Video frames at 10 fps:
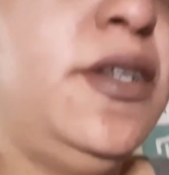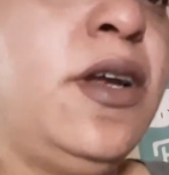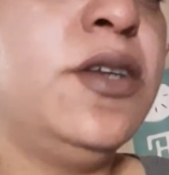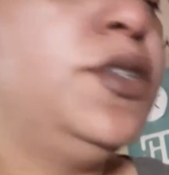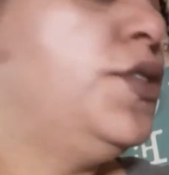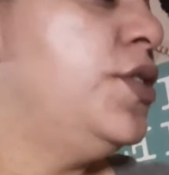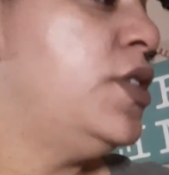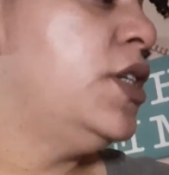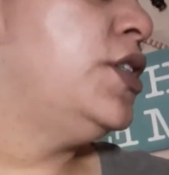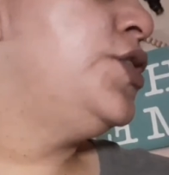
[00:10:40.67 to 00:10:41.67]
her sister
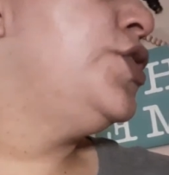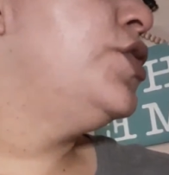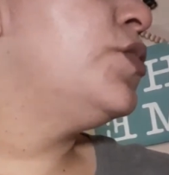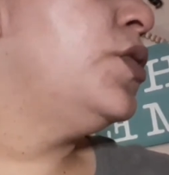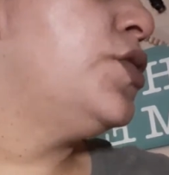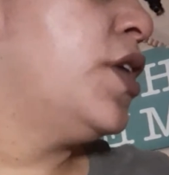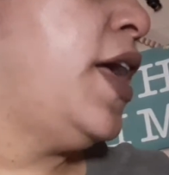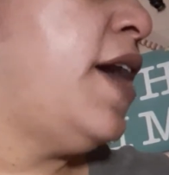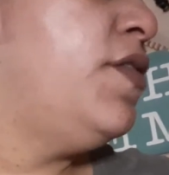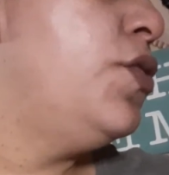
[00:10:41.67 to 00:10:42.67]
says that she just wants her to
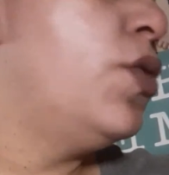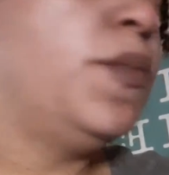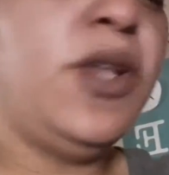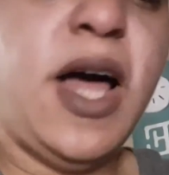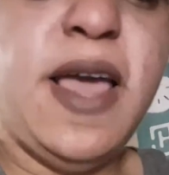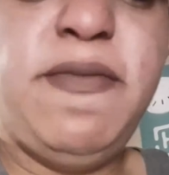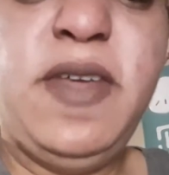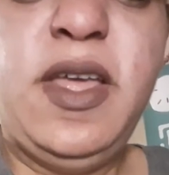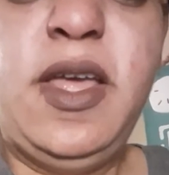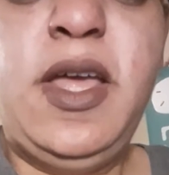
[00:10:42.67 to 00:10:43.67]
have a normal life.
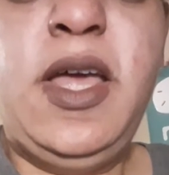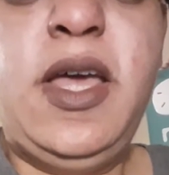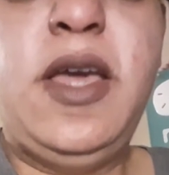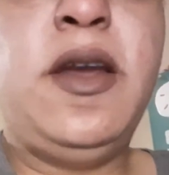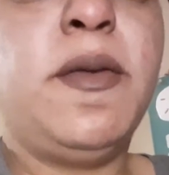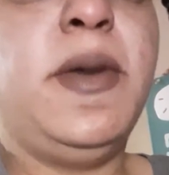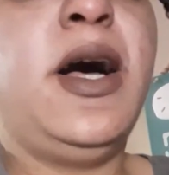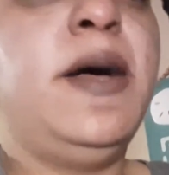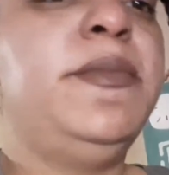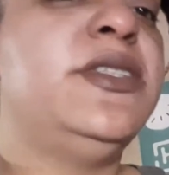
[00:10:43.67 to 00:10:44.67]
And her
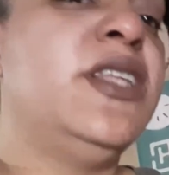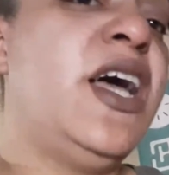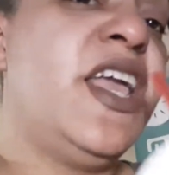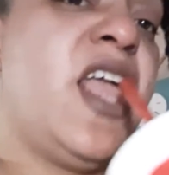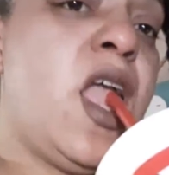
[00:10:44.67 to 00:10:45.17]
mom is like,